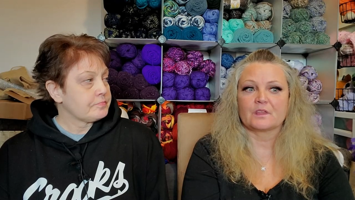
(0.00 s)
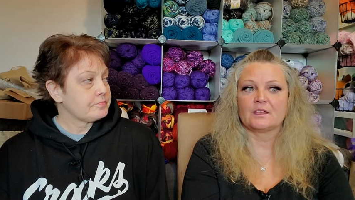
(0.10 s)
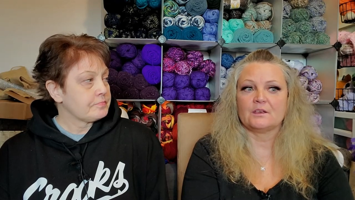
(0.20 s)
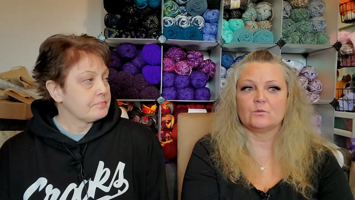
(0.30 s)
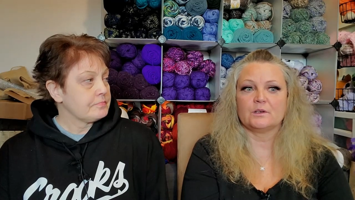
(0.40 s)

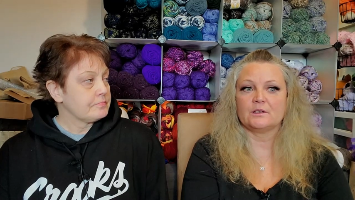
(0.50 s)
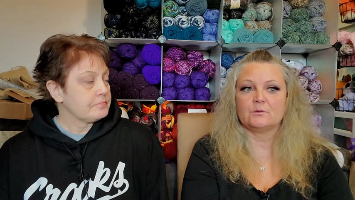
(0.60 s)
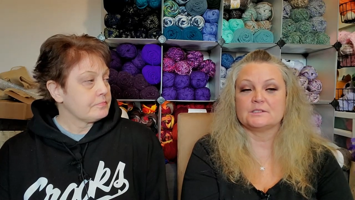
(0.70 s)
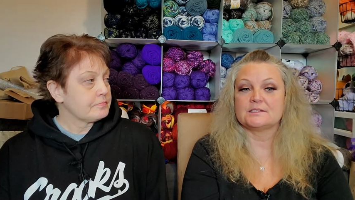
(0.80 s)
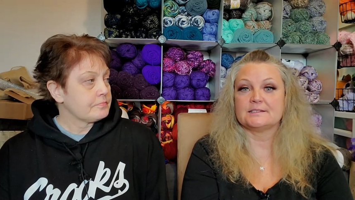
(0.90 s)
Speaker 1: It
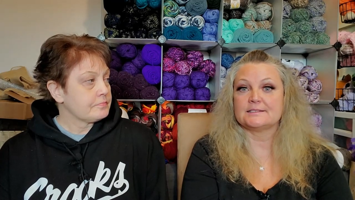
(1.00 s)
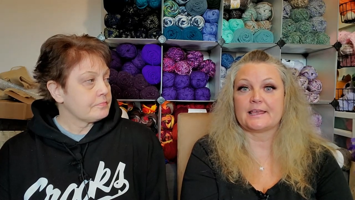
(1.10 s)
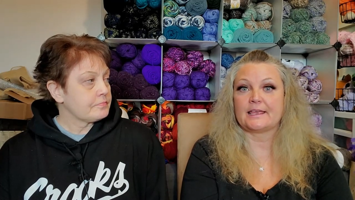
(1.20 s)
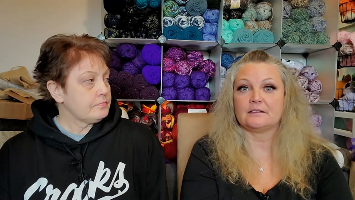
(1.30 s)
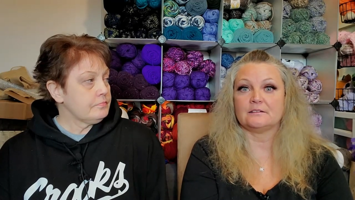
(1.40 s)
was
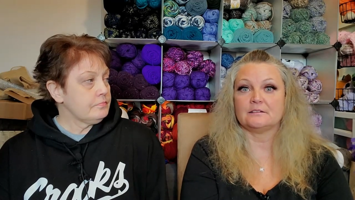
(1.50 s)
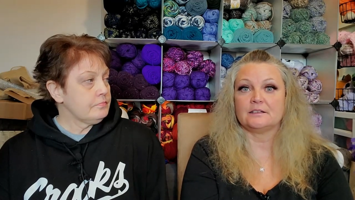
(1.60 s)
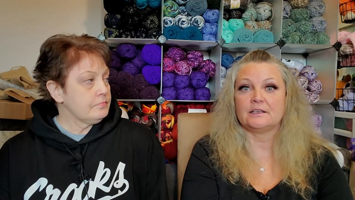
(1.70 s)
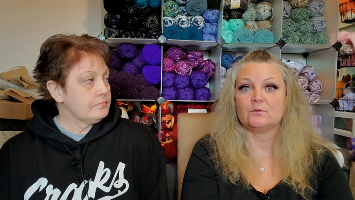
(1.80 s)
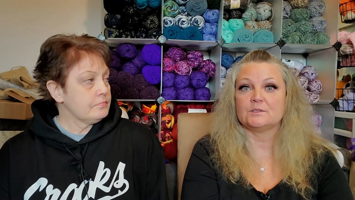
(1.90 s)
insane.
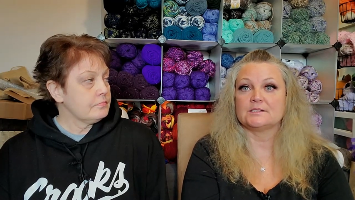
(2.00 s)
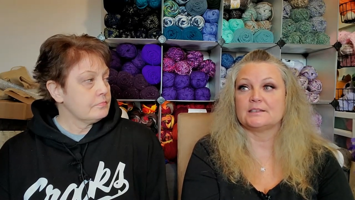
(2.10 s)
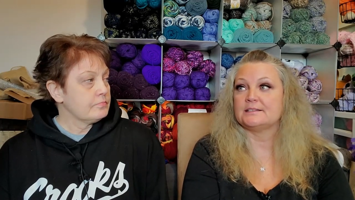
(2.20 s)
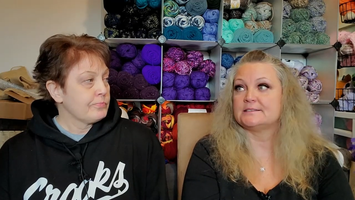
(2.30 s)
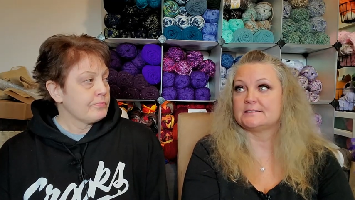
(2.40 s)
It was
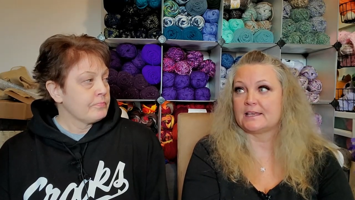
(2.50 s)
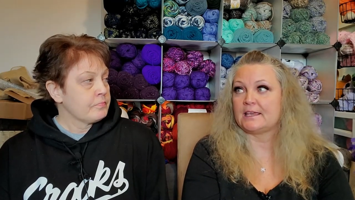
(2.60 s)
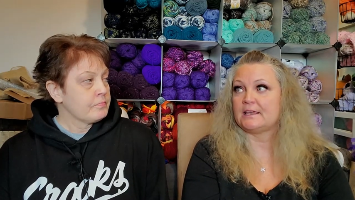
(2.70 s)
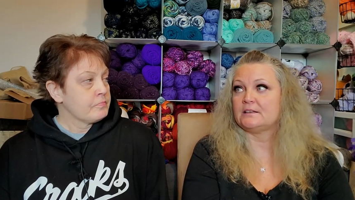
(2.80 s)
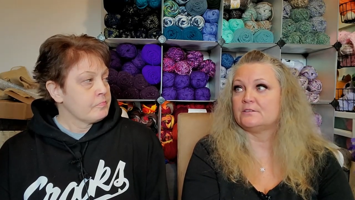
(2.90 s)
an
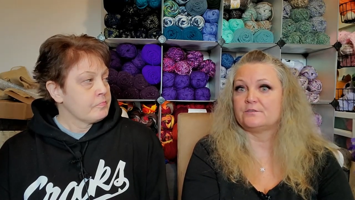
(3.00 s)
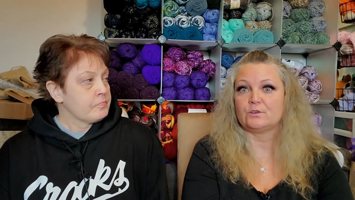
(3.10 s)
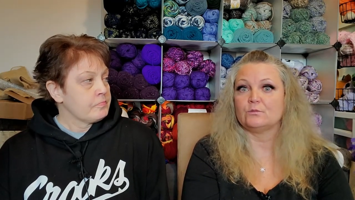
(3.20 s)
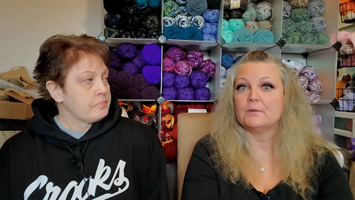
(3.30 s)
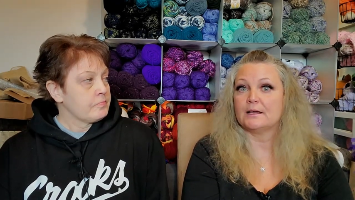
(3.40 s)
insane
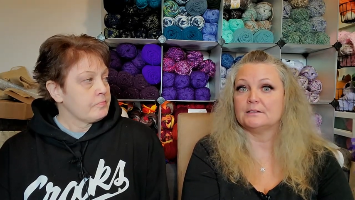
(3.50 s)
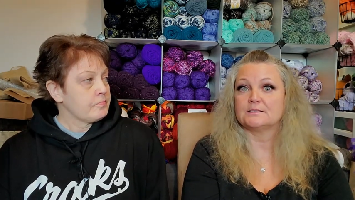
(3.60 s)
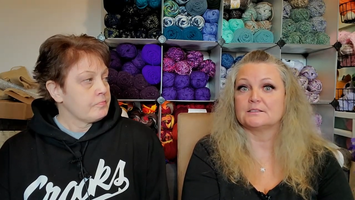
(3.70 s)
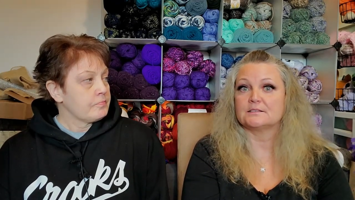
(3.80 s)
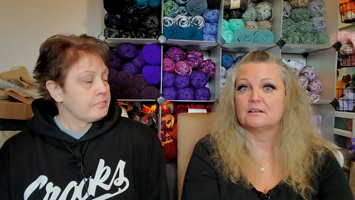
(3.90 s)
few
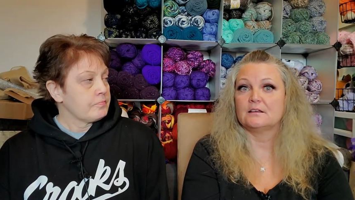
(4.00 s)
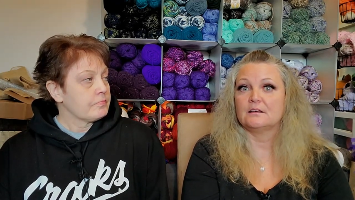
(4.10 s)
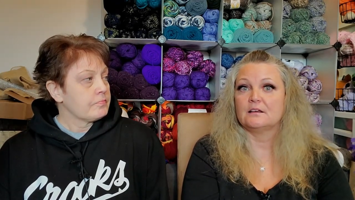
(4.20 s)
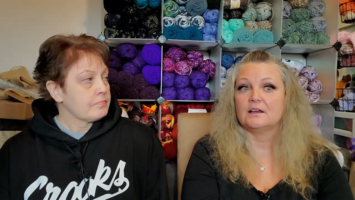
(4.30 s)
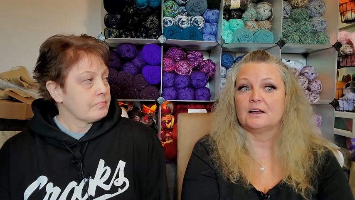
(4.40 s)
months.
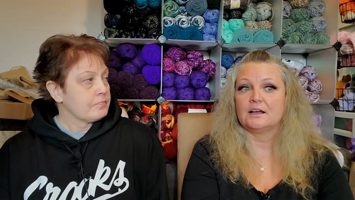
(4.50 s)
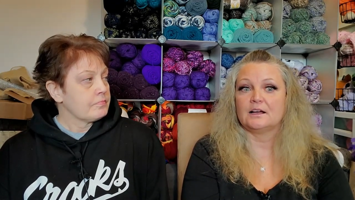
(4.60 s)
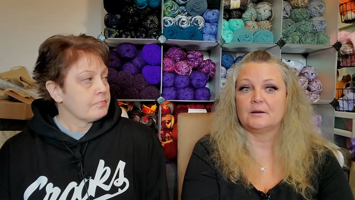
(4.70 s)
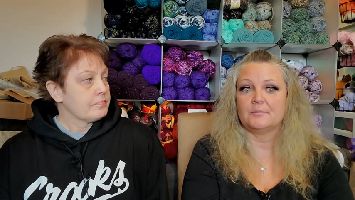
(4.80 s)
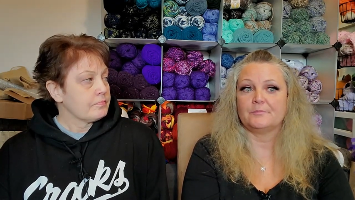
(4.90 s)

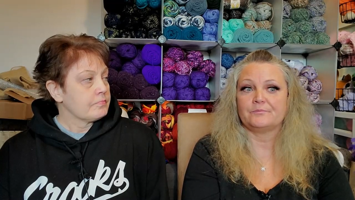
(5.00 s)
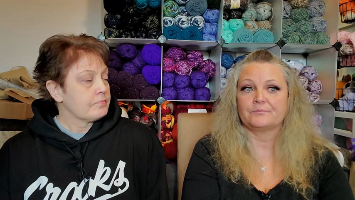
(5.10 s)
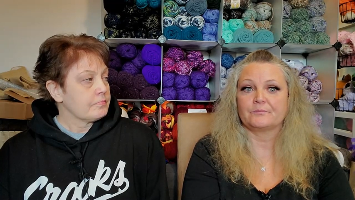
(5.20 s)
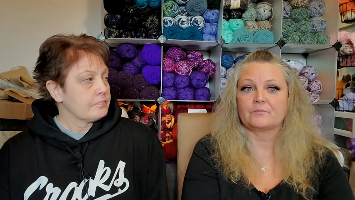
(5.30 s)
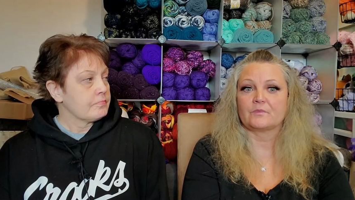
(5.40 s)

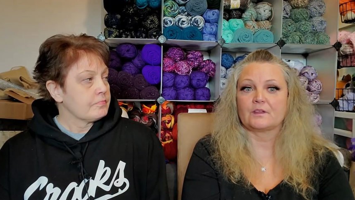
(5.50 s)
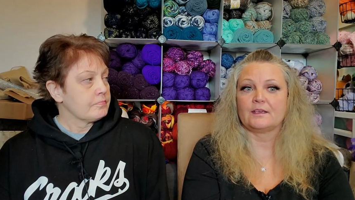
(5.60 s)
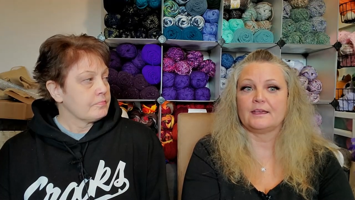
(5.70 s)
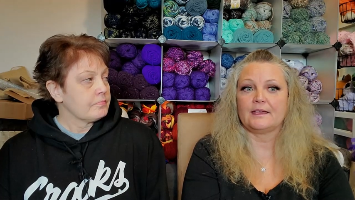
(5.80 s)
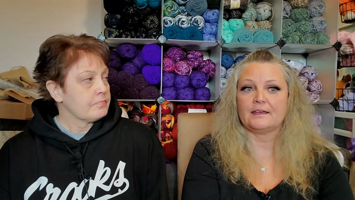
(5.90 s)

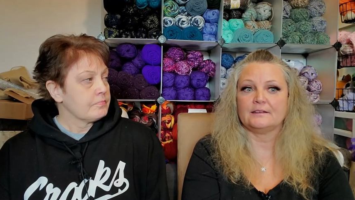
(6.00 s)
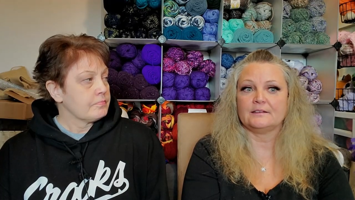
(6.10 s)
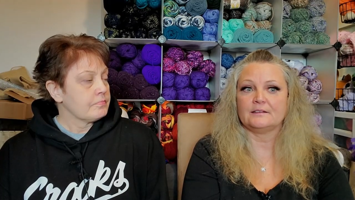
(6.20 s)
And